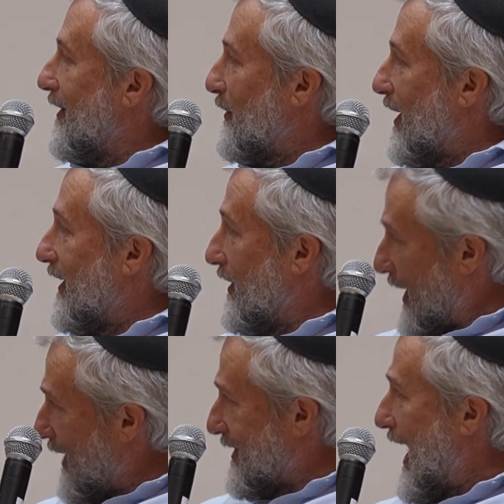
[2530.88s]
Okay,
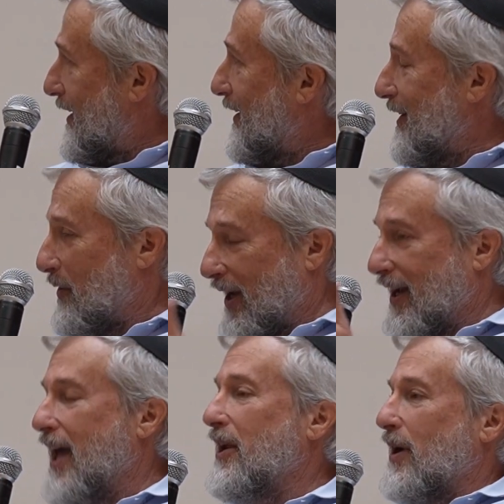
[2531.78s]
exactly.
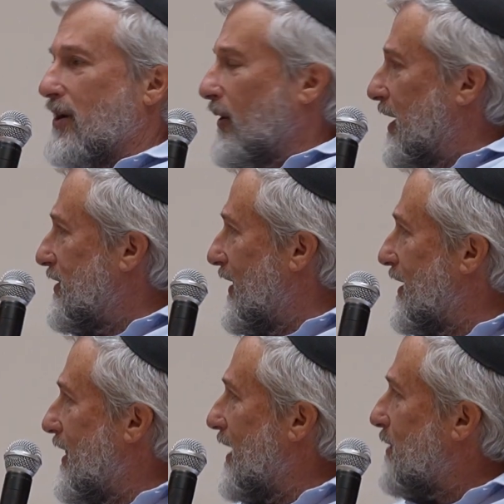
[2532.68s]
Okay. Anyway, okay, so
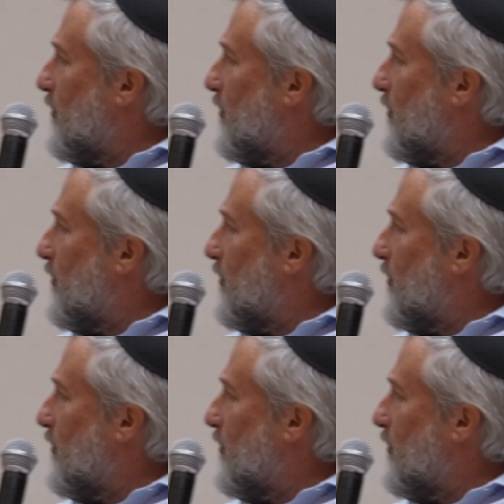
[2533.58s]
that's